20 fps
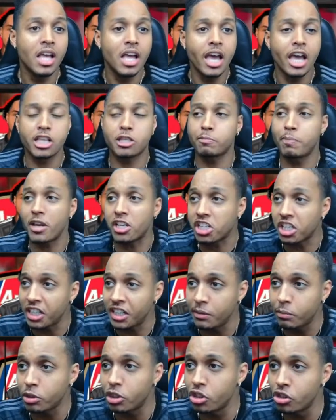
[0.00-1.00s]
especially
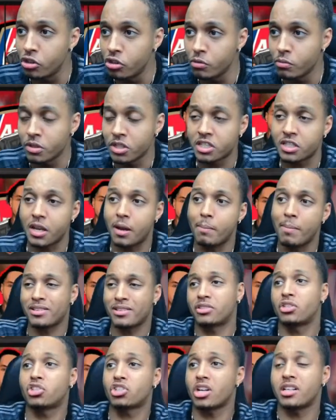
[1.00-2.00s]
with the numerous
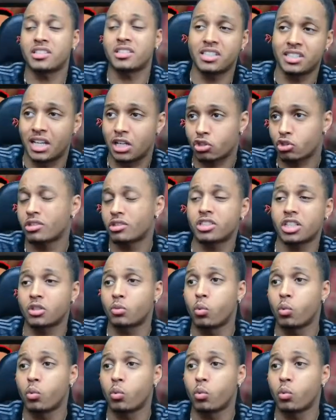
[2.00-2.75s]
amounts of chances that Trossard